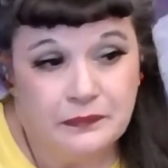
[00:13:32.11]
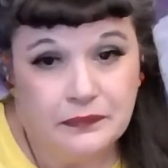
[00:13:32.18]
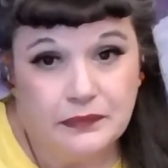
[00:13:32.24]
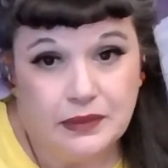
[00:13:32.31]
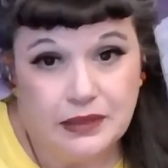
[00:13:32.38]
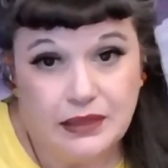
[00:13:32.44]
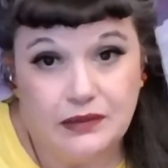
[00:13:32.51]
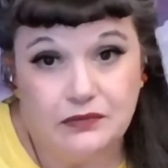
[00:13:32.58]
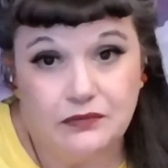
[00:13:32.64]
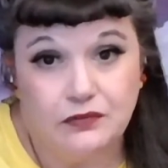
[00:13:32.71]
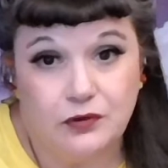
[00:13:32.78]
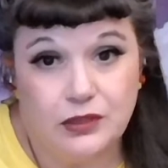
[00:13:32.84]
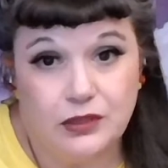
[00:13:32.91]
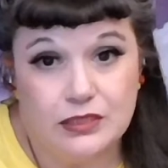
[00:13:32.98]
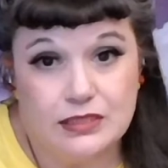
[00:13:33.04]
He
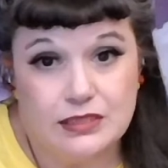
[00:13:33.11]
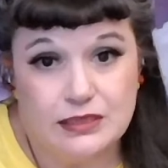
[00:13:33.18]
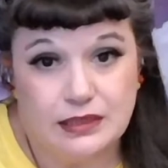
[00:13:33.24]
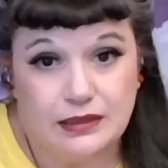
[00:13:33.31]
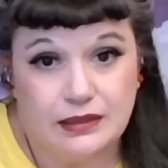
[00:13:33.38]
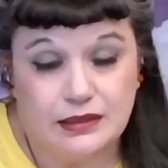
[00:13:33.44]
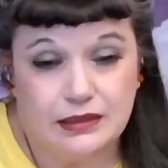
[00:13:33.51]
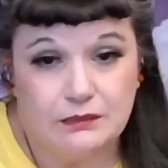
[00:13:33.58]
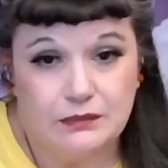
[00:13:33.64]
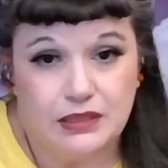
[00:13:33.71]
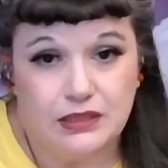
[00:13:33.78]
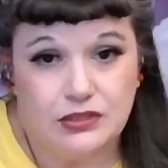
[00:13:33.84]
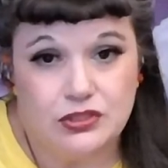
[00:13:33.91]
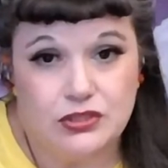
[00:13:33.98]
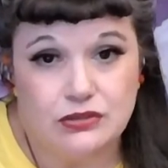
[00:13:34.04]
enforced it. He made
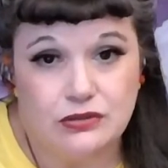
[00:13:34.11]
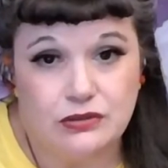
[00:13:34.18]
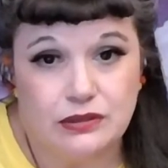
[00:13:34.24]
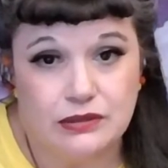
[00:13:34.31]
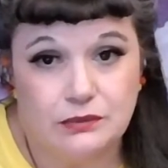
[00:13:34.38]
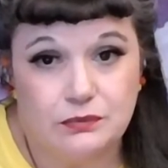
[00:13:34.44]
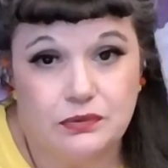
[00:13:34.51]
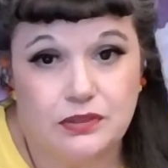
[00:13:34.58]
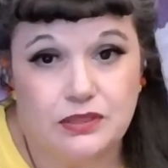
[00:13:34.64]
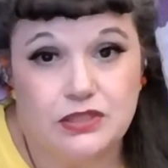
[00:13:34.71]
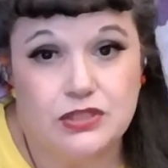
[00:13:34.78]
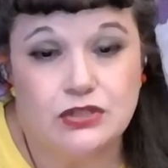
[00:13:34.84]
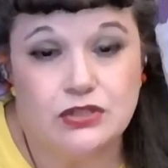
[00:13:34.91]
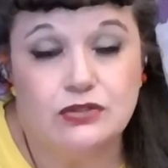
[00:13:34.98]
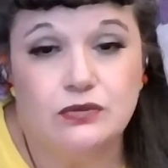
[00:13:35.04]
sure that the priest
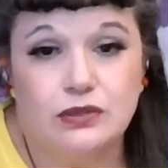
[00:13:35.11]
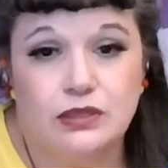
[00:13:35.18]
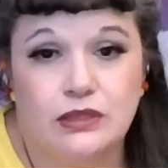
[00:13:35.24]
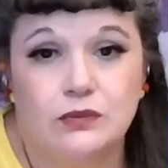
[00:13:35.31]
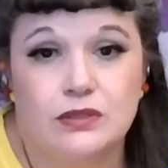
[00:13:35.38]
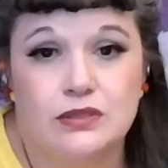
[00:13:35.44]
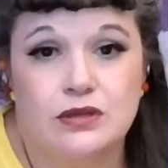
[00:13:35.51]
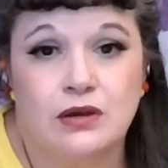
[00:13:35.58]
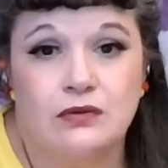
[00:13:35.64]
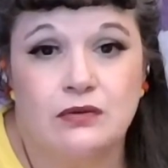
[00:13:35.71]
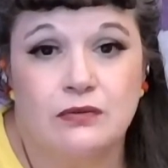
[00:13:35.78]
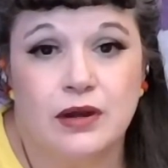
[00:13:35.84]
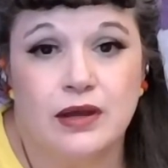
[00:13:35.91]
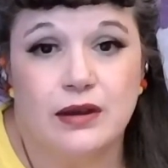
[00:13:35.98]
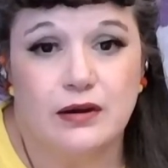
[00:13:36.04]
knew, and it was on
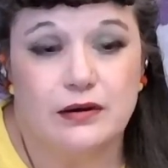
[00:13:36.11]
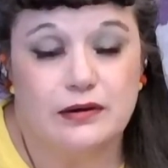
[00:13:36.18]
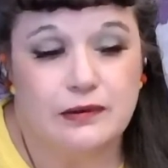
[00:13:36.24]
record,